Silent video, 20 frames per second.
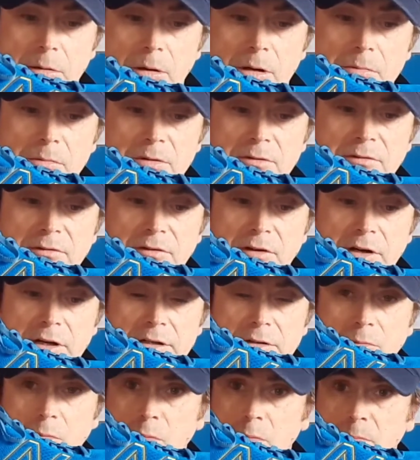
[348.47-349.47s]
I would find
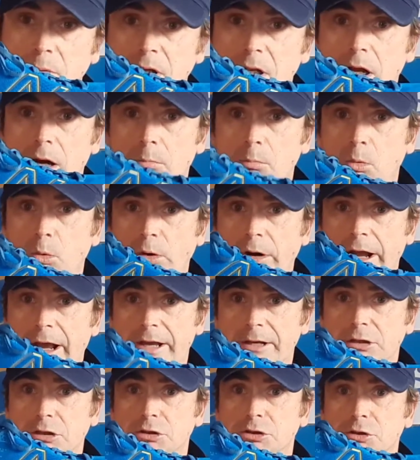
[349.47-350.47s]
it would be a lot more
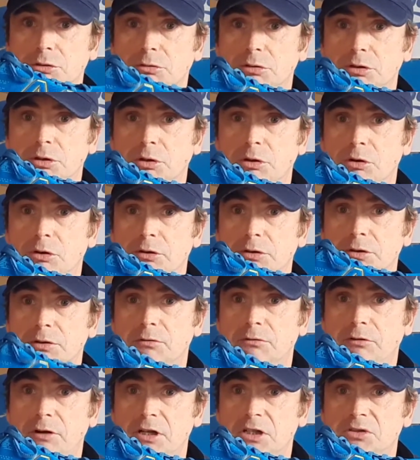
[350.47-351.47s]
energy return in the
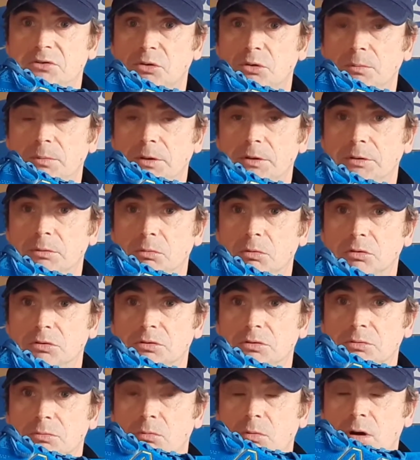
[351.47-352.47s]
fresh foam than there
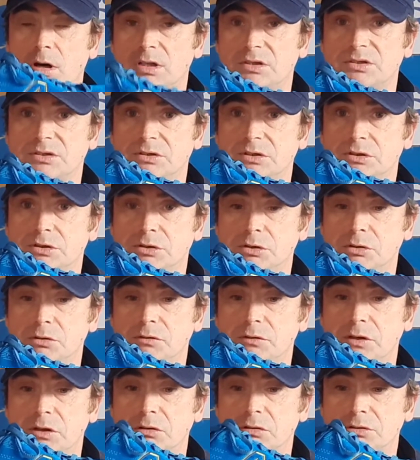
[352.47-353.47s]
was in the true
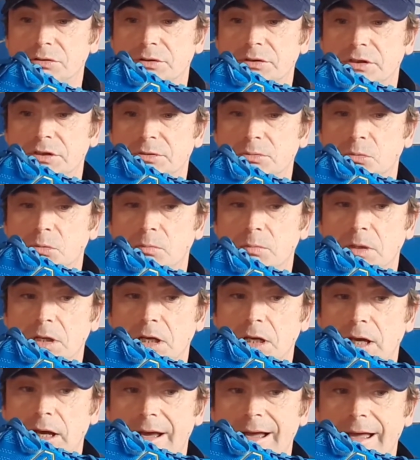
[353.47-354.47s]
fuse. So this will be
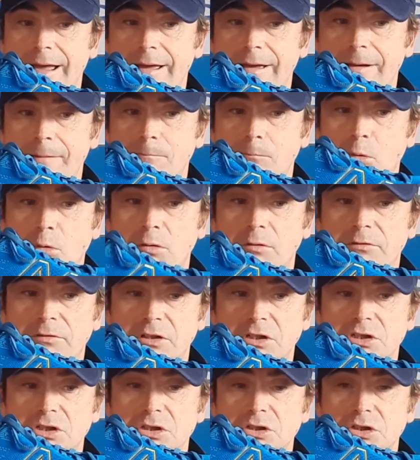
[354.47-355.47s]
a more
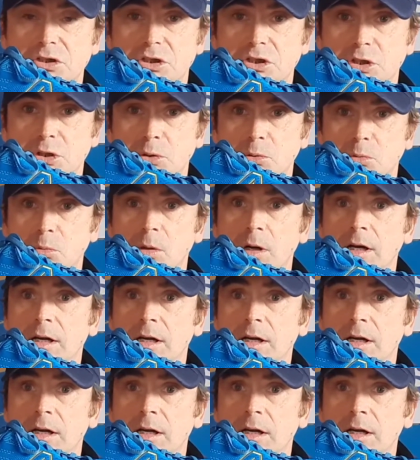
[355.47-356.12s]
efficient shoe.